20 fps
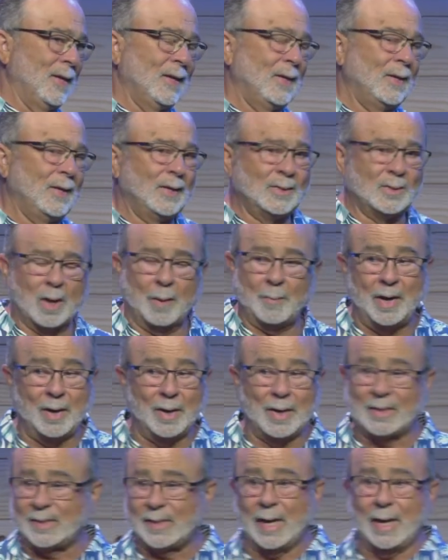So I'm here
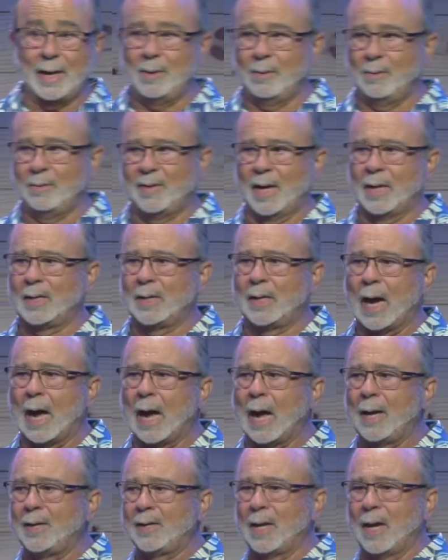to tell you that
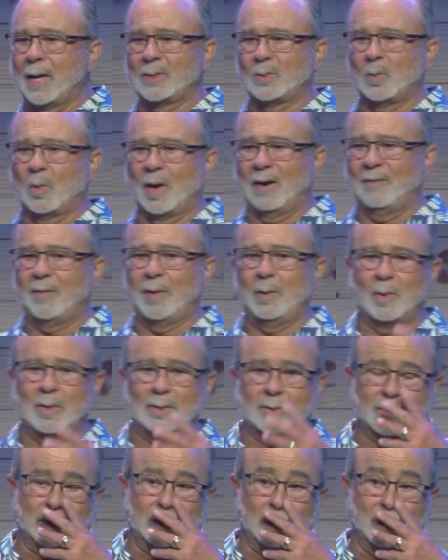God does whatever he
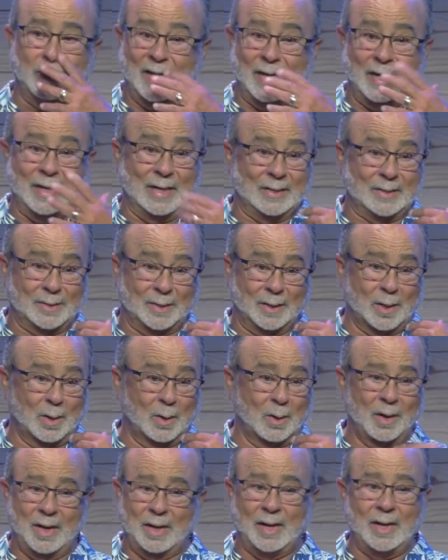wants to do, and he gets the
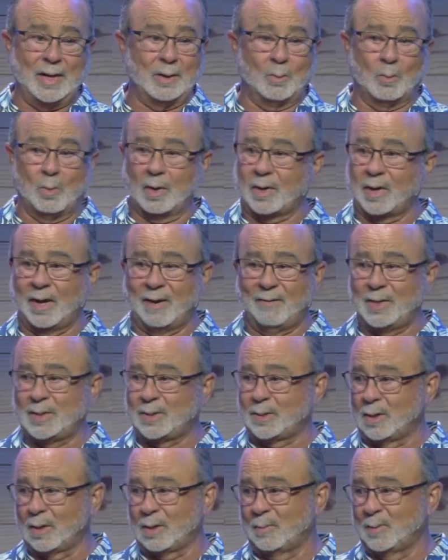glory, and he can work in every
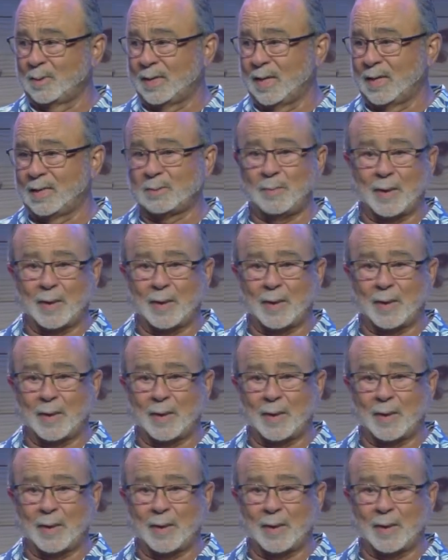circumstance.